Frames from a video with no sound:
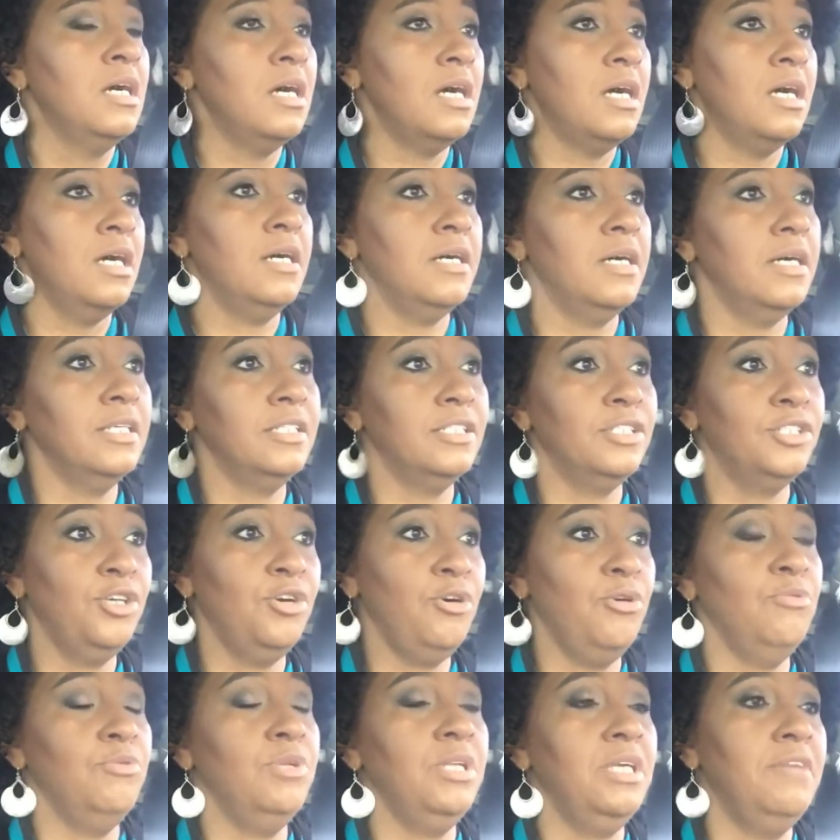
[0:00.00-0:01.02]
I
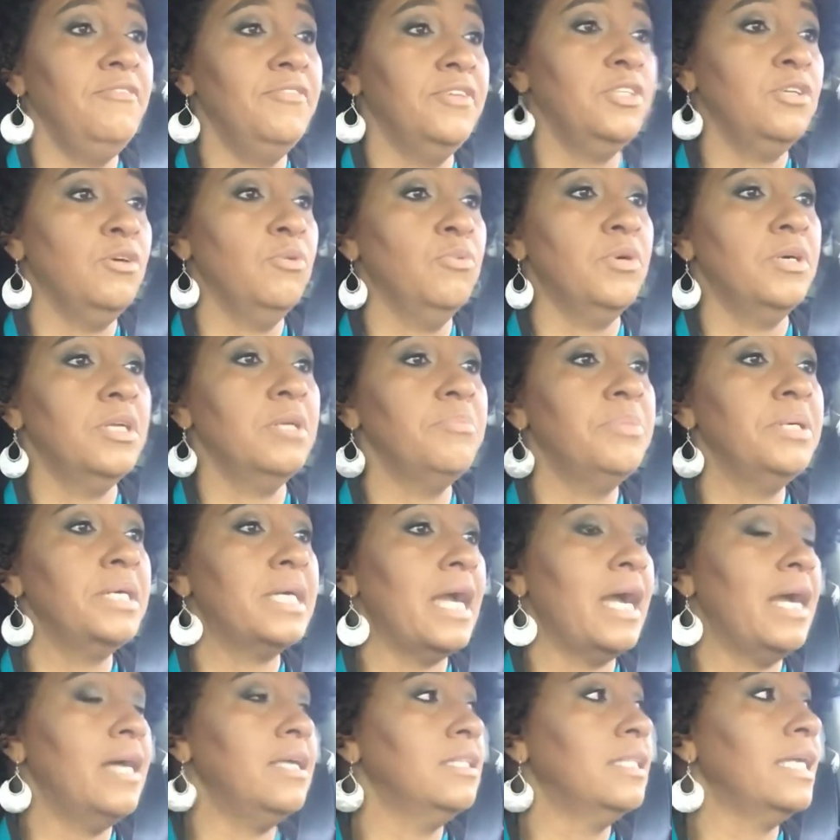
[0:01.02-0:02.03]
don't even know where to
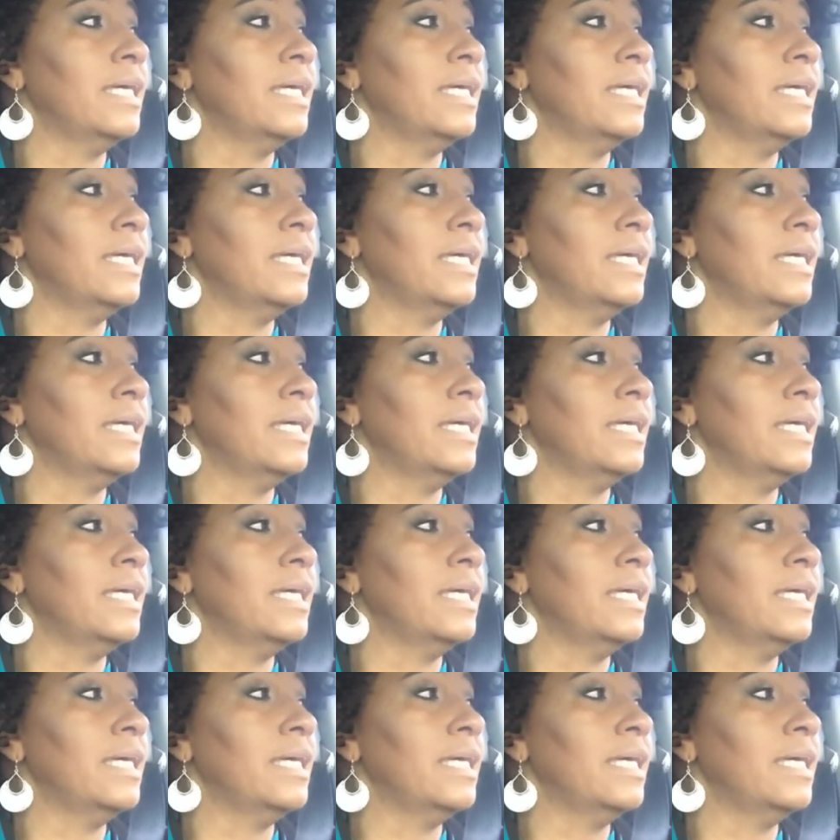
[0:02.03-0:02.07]
begin.